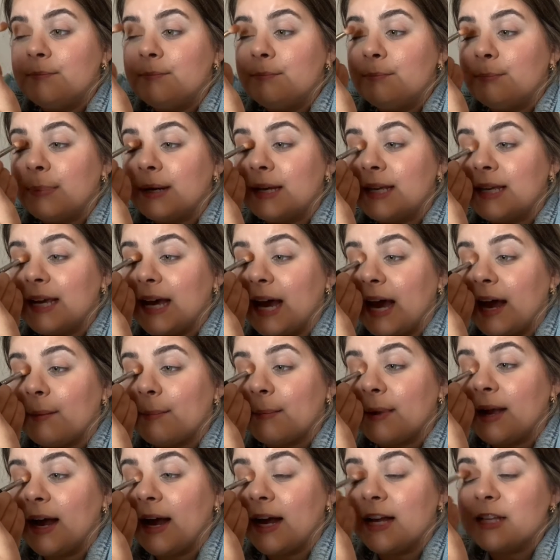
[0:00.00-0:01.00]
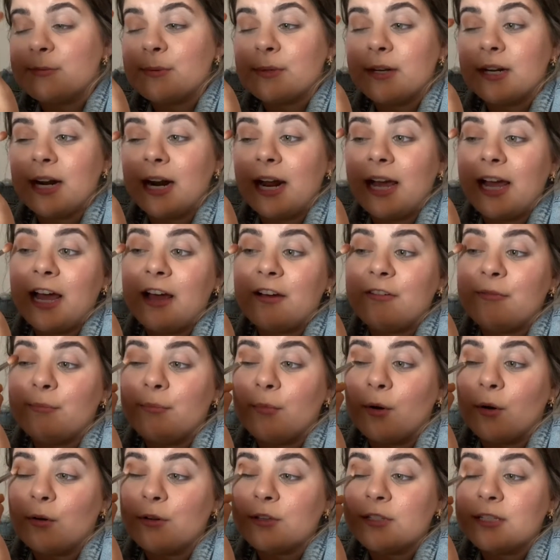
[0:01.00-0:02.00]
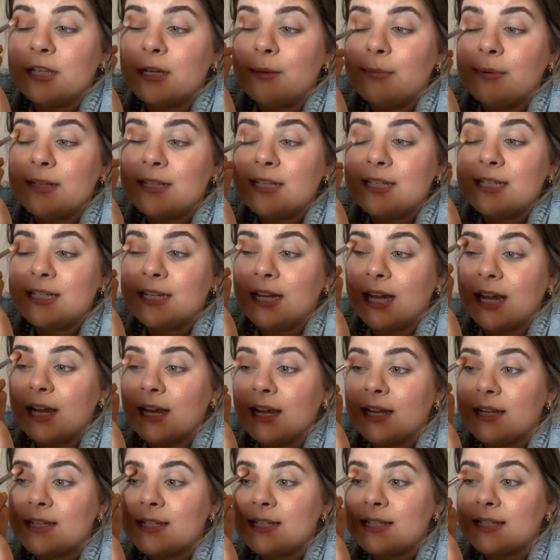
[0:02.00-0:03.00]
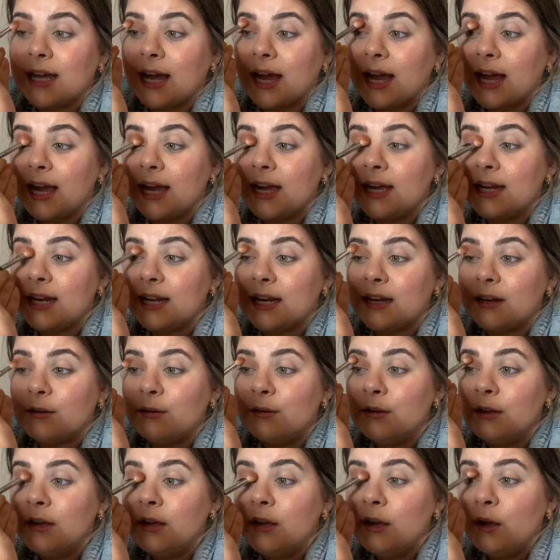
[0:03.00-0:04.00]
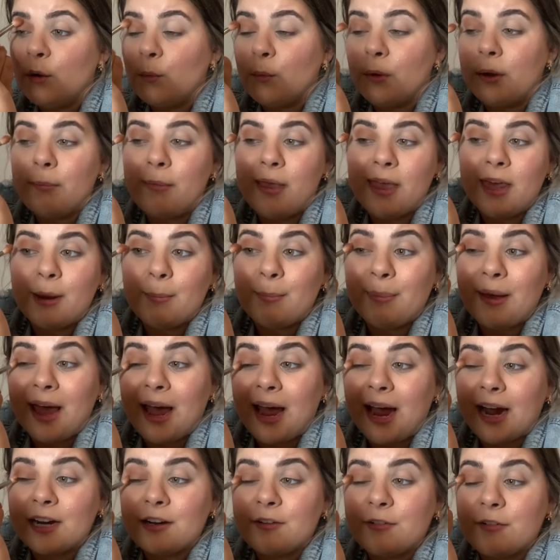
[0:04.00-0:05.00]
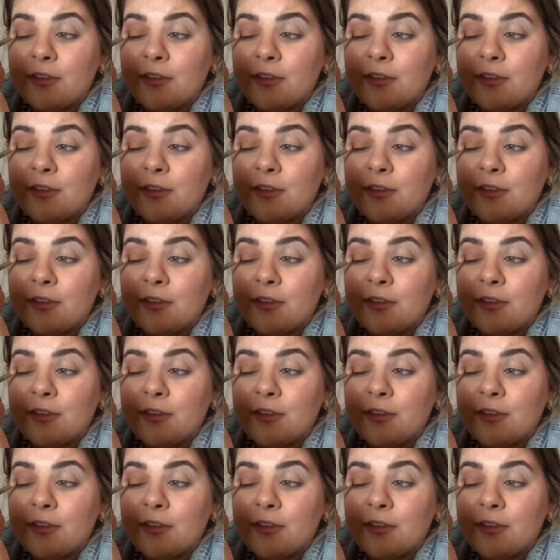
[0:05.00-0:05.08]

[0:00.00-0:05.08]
But yeah, my husband and I have mostly been staying inside, and we made a pact for